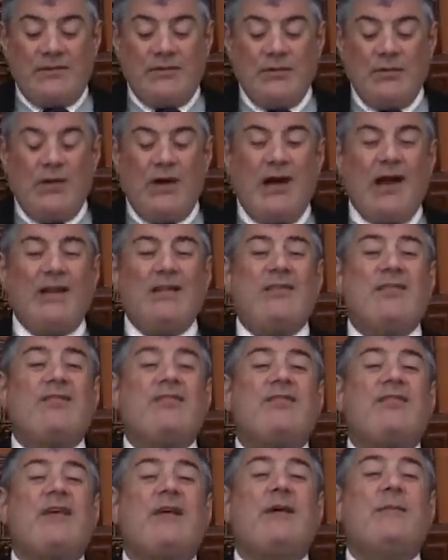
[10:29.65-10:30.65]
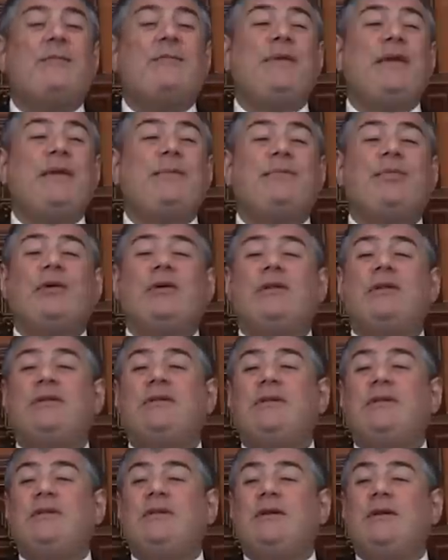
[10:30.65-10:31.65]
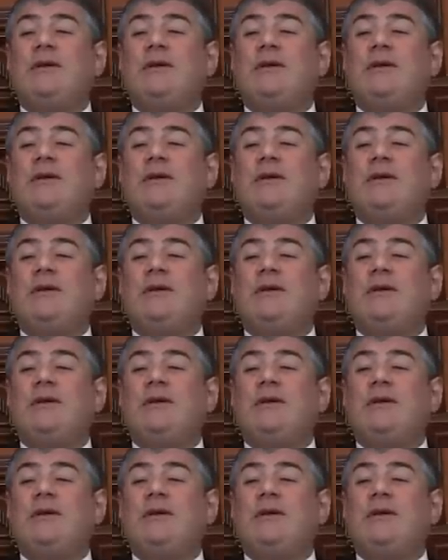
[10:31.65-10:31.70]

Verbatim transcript: to answer people